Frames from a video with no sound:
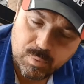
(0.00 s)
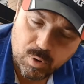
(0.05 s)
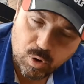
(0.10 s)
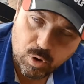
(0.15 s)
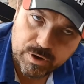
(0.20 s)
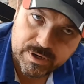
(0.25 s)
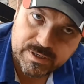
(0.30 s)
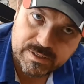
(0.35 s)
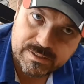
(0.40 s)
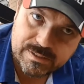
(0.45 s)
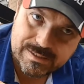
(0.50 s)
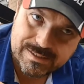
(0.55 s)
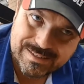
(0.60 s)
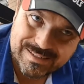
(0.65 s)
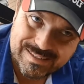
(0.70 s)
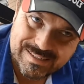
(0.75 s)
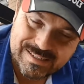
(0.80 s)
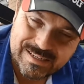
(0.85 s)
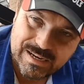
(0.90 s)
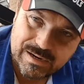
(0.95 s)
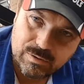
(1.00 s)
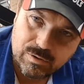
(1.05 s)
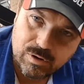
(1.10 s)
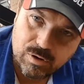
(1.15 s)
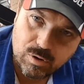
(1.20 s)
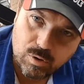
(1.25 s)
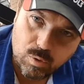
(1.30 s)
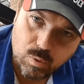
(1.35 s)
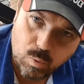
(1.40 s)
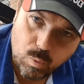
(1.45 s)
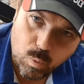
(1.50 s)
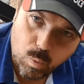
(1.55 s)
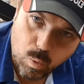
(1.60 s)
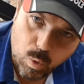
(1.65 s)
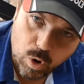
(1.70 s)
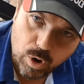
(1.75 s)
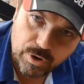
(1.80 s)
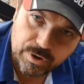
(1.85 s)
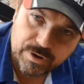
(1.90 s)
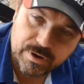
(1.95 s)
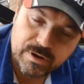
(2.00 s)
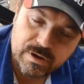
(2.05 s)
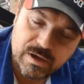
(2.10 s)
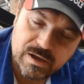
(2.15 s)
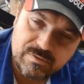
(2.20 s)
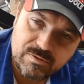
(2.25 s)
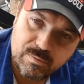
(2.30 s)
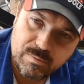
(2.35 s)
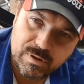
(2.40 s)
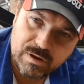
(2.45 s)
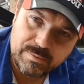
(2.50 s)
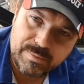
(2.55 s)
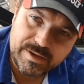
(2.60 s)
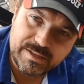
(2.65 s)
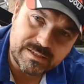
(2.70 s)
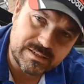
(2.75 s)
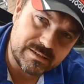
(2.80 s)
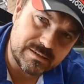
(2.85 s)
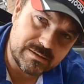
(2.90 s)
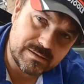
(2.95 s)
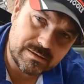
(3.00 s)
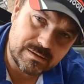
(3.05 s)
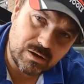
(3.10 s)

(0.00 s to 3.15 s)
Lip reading: 0.01 of a millimeter